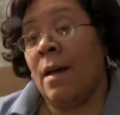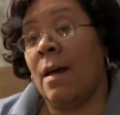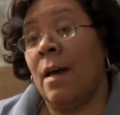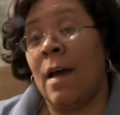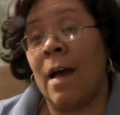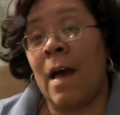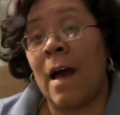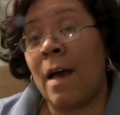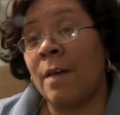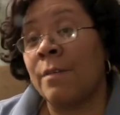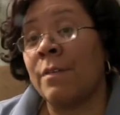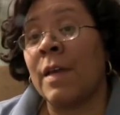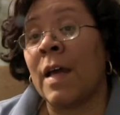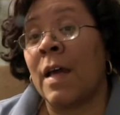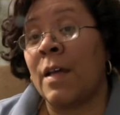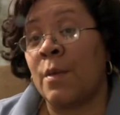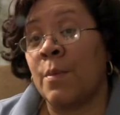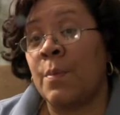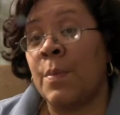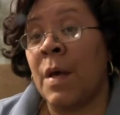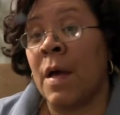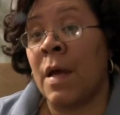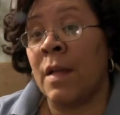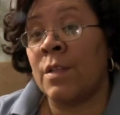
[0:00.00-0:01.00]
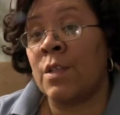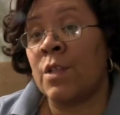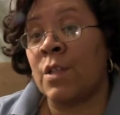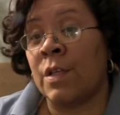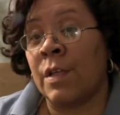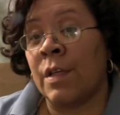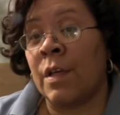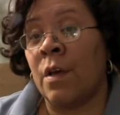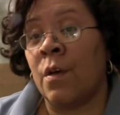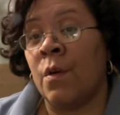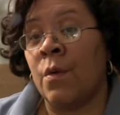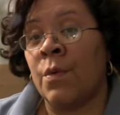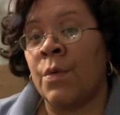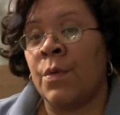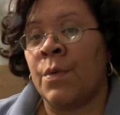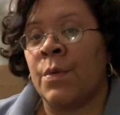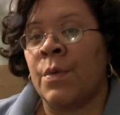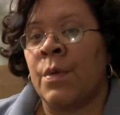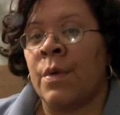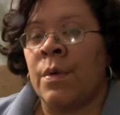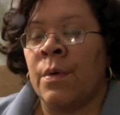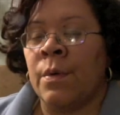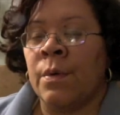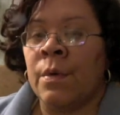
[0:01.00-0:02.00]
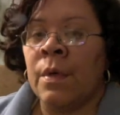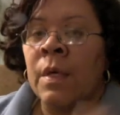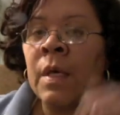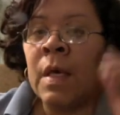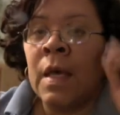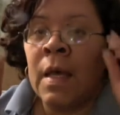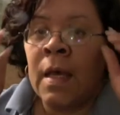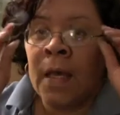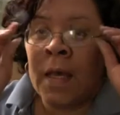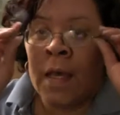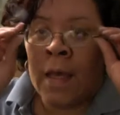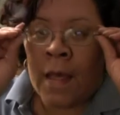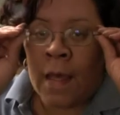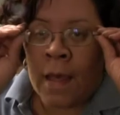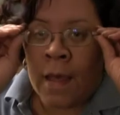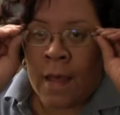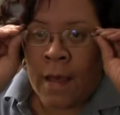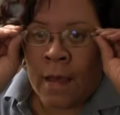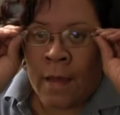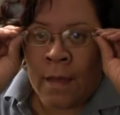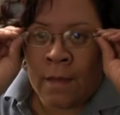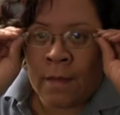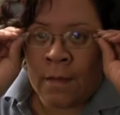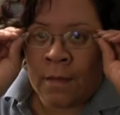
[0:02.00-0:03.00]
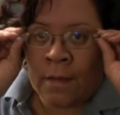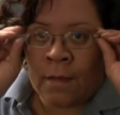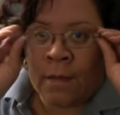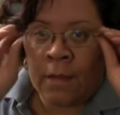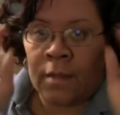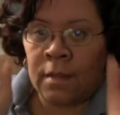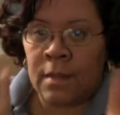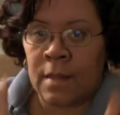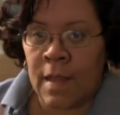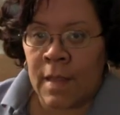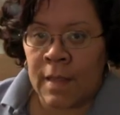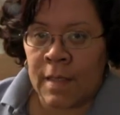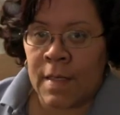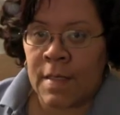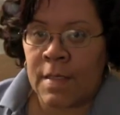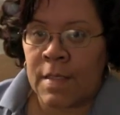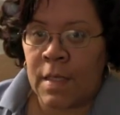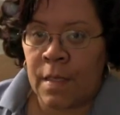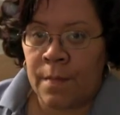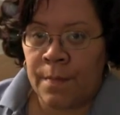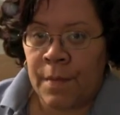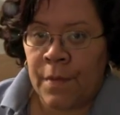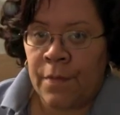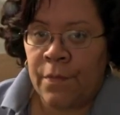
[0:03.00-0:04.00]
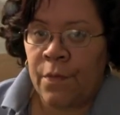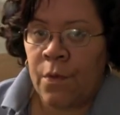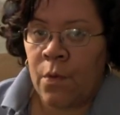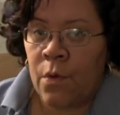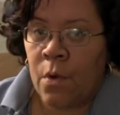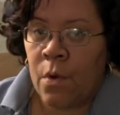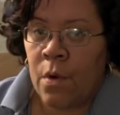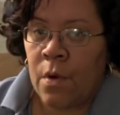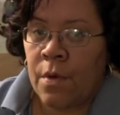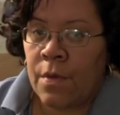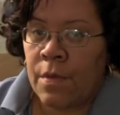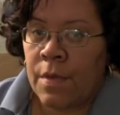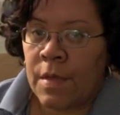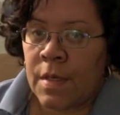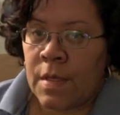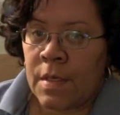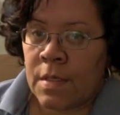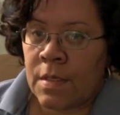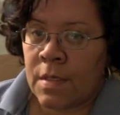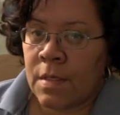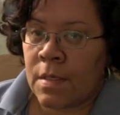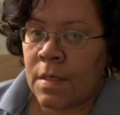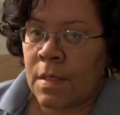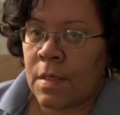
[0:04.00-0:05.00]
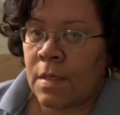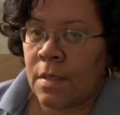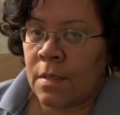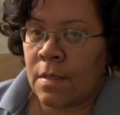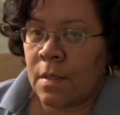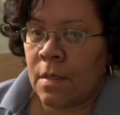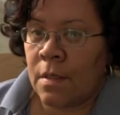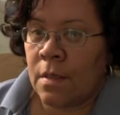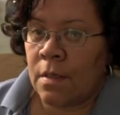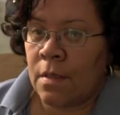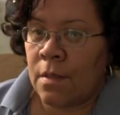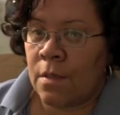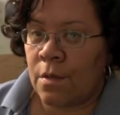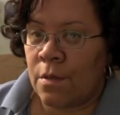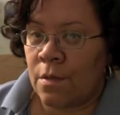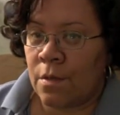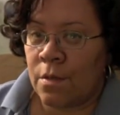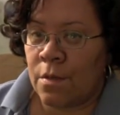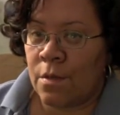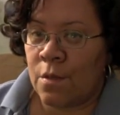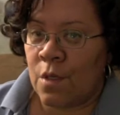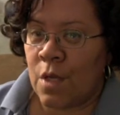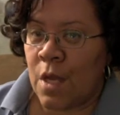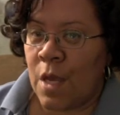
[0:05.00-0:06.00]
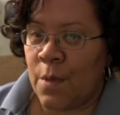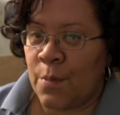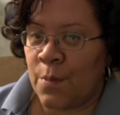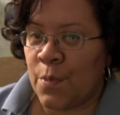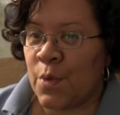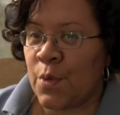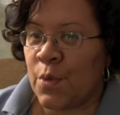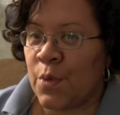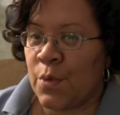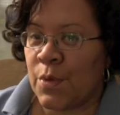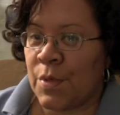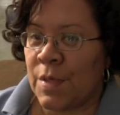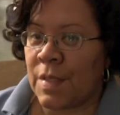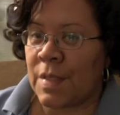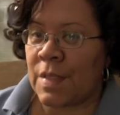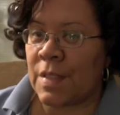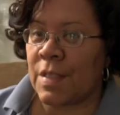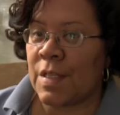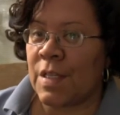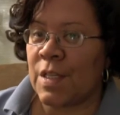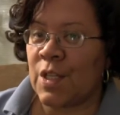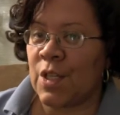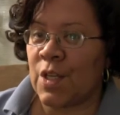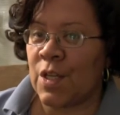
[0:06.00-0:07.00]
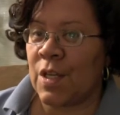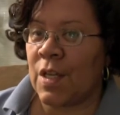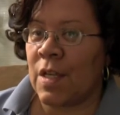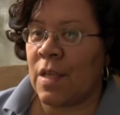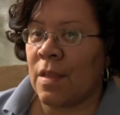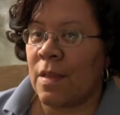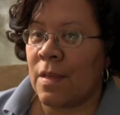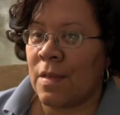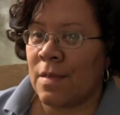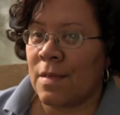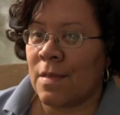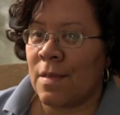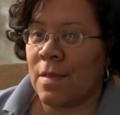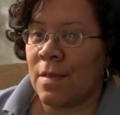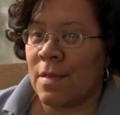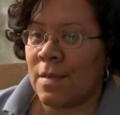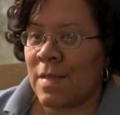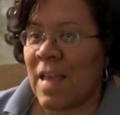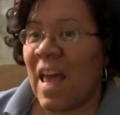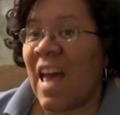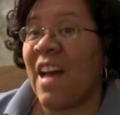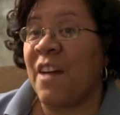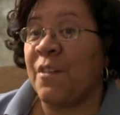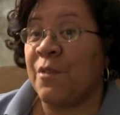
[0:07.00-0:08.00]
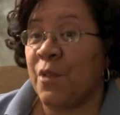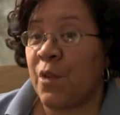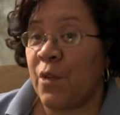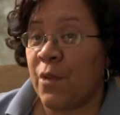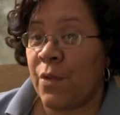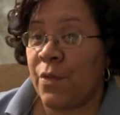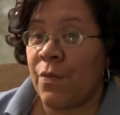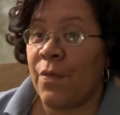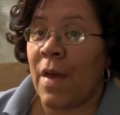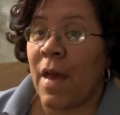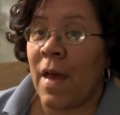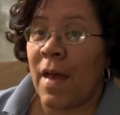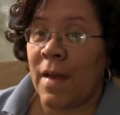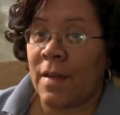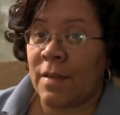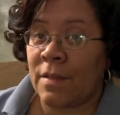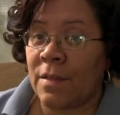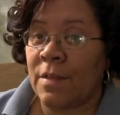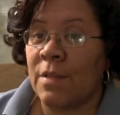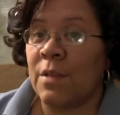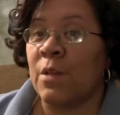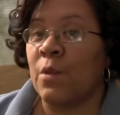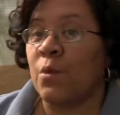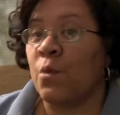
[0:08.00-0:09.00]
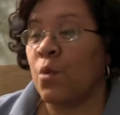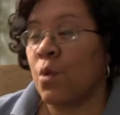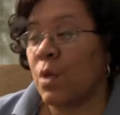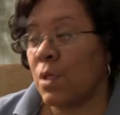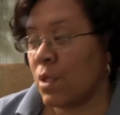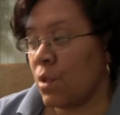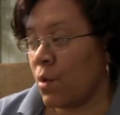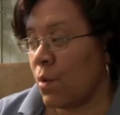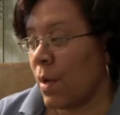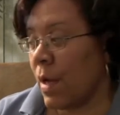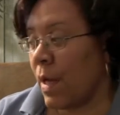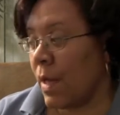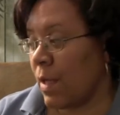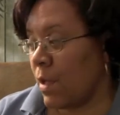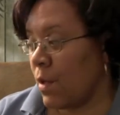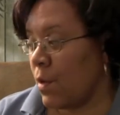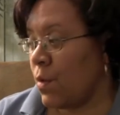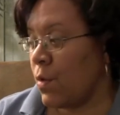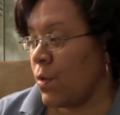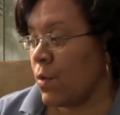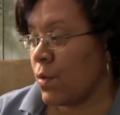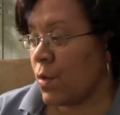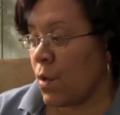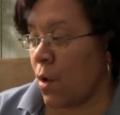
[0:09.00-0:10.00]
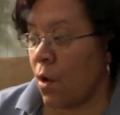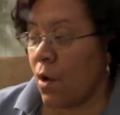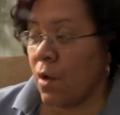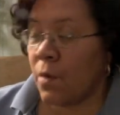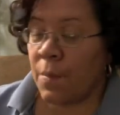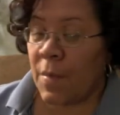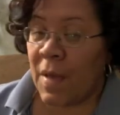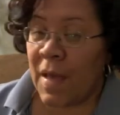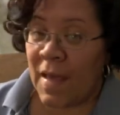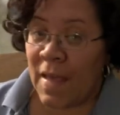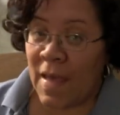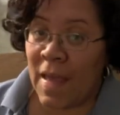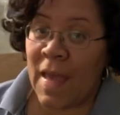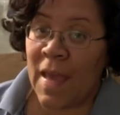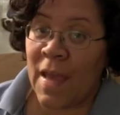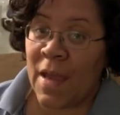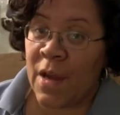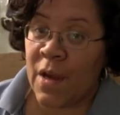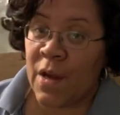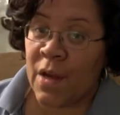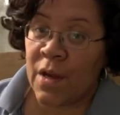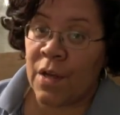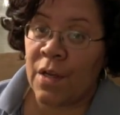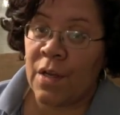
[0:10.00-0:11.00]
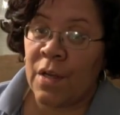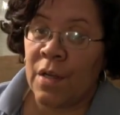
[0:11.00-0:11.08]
I've got a bunch to go through, and like I said before, this isn't shampoo and conditioning, this is after the fact. You know, what do I use on my hair,